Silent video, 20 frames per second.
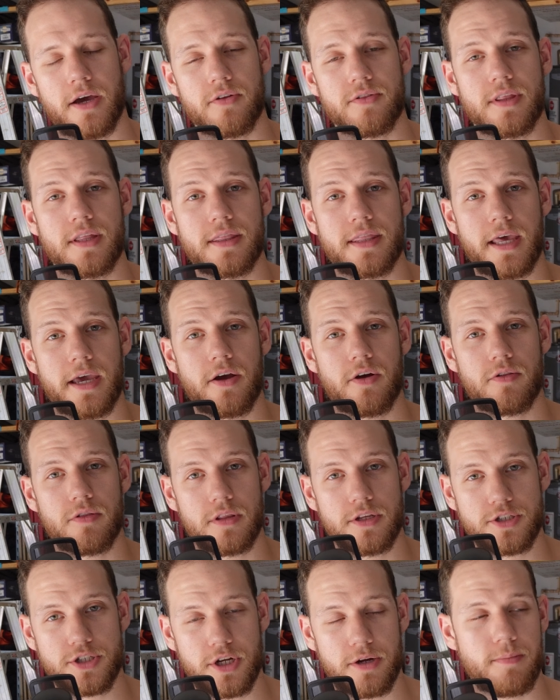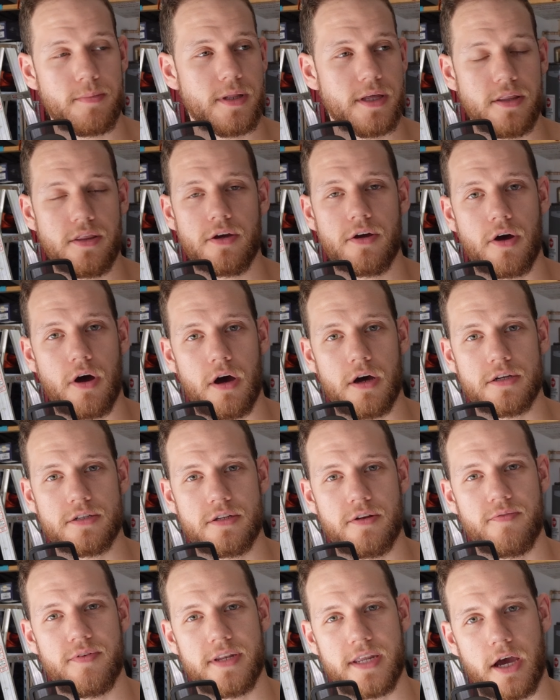out that they are legitimately the cost
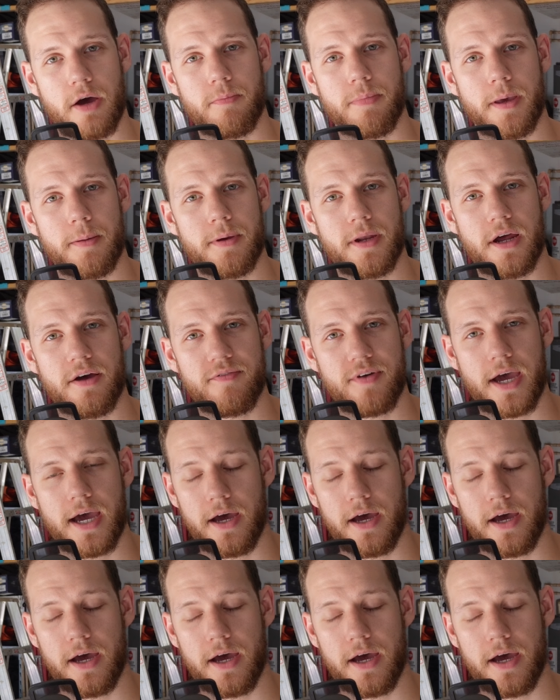of a down payment of a